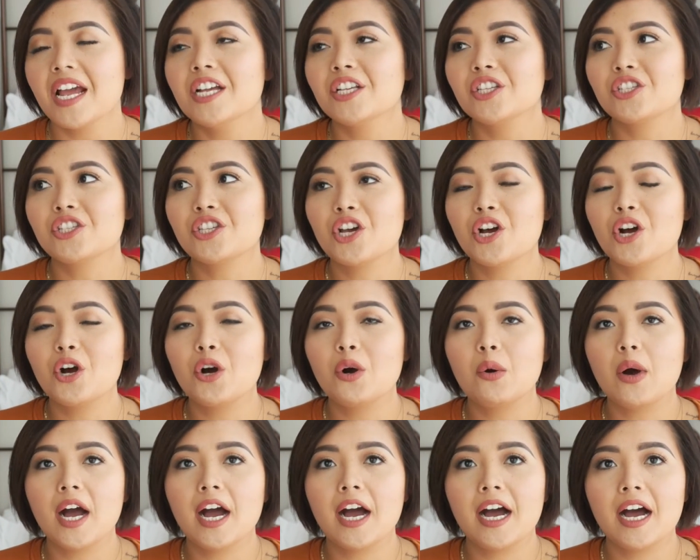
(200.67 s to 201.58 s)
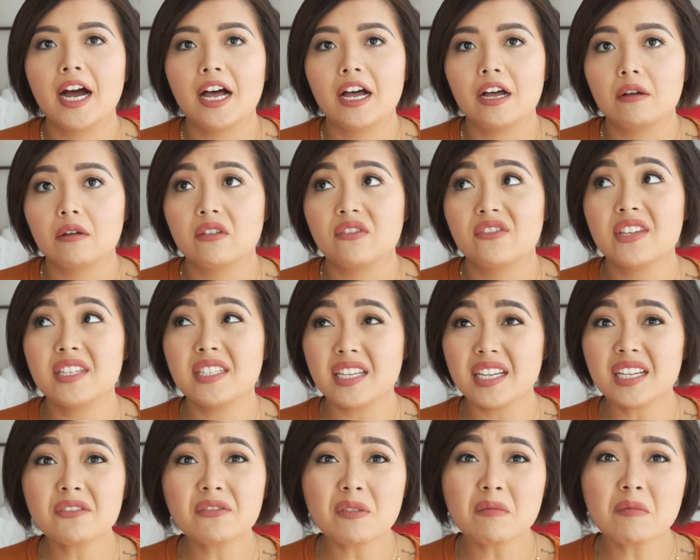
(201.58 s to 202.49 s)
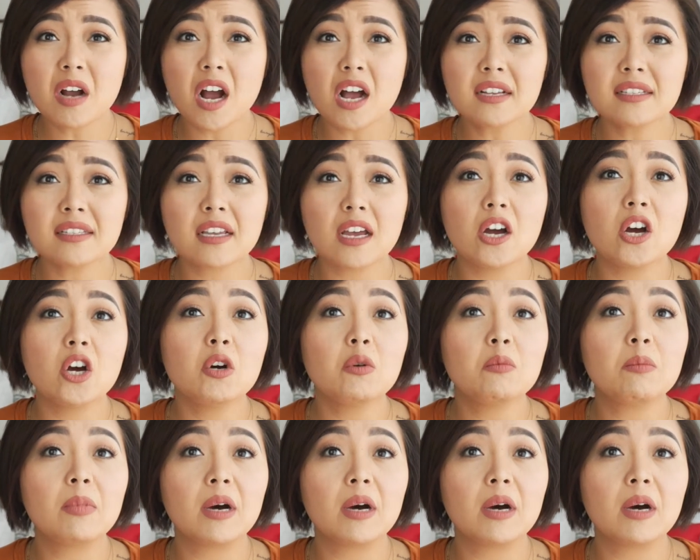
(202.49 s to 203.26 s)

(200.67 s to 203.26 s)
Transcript: So this is from Costco,